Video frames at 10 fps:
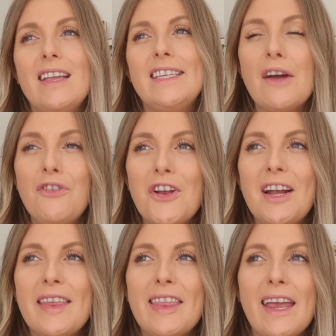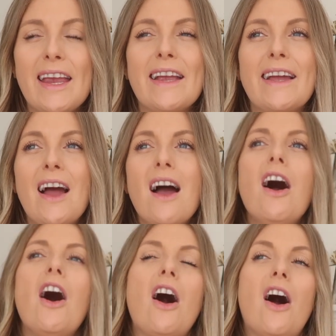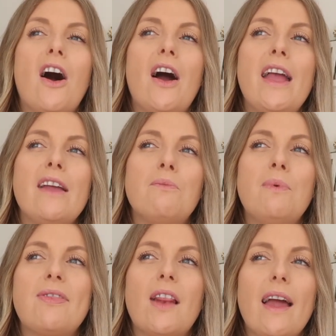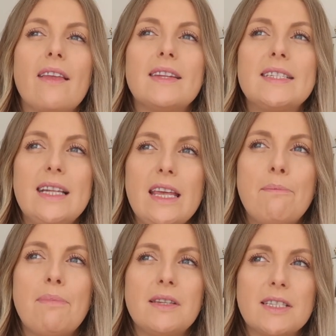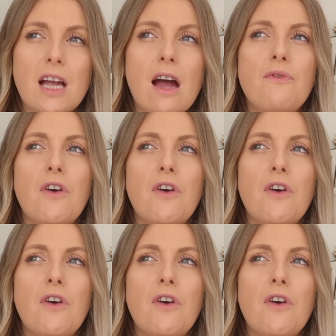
Definitely think I would like the sleep and stuff.